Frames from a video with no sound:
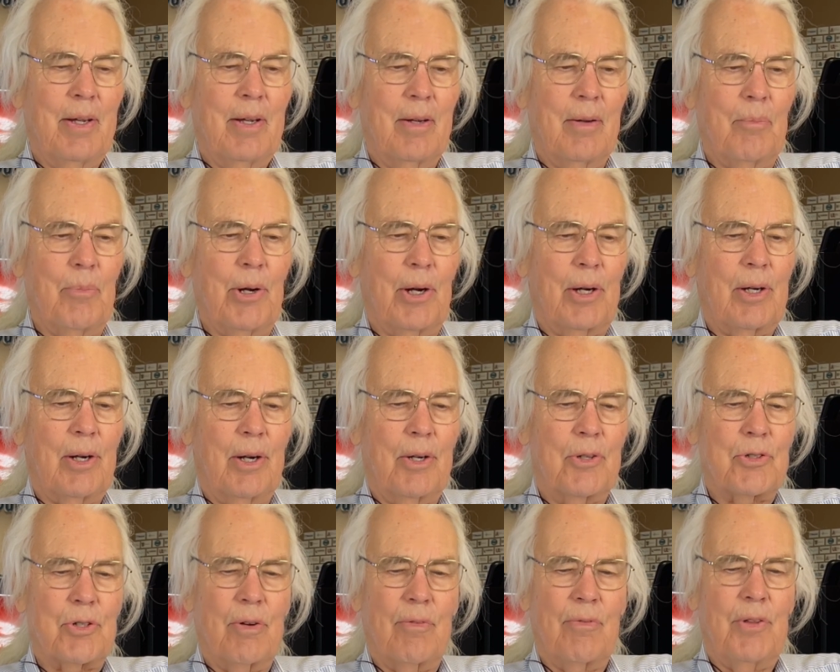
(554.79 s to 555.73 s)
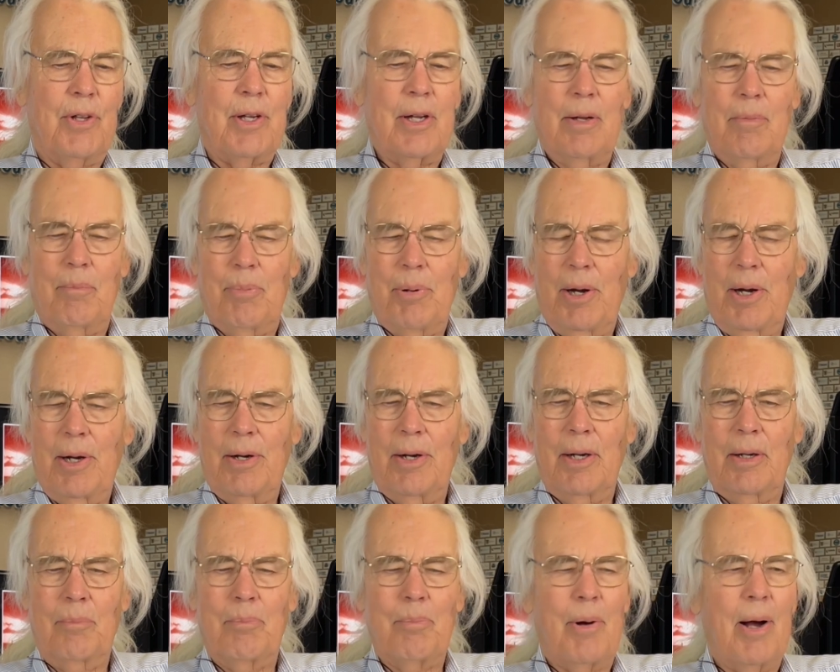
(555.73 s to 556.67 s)
because of the
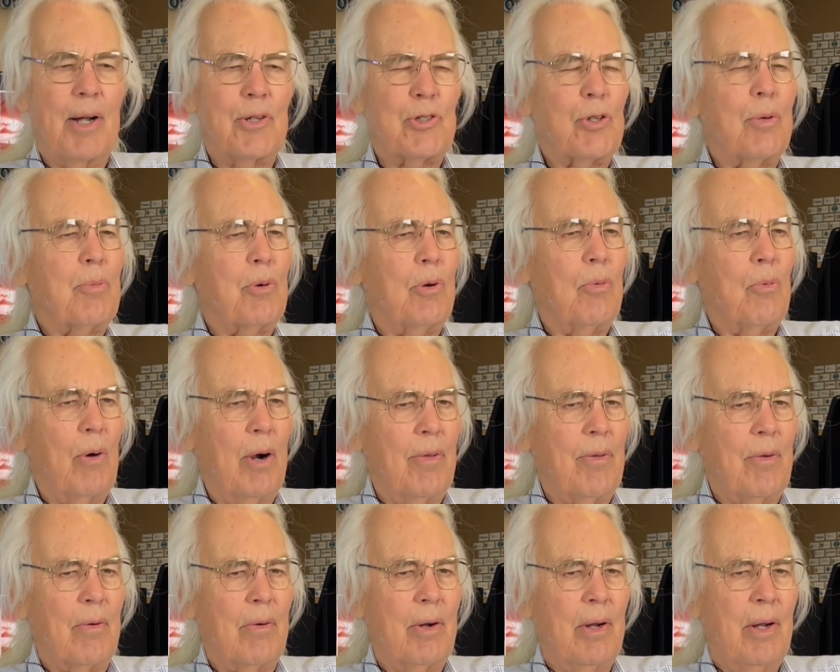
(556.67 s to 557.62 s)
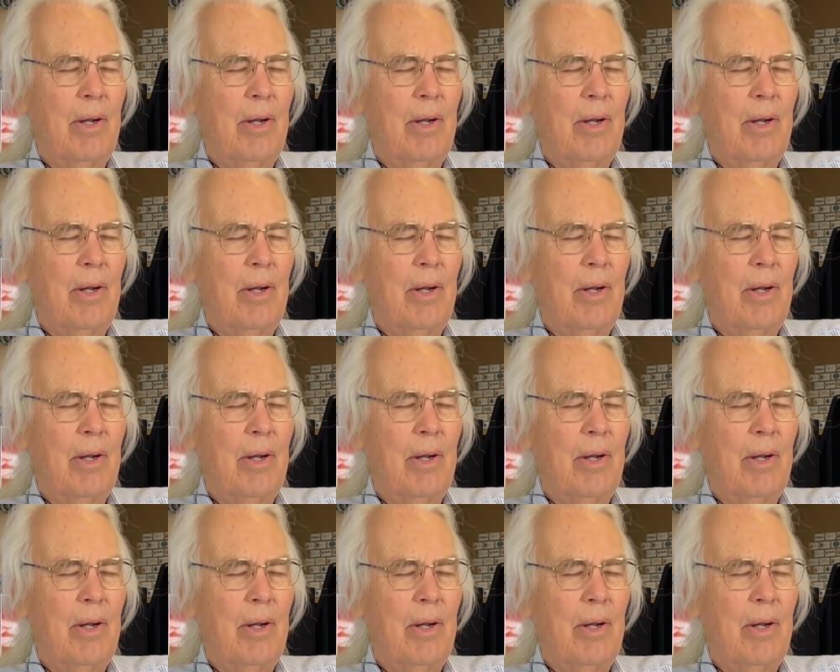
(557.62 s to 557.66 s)
impending possible weather.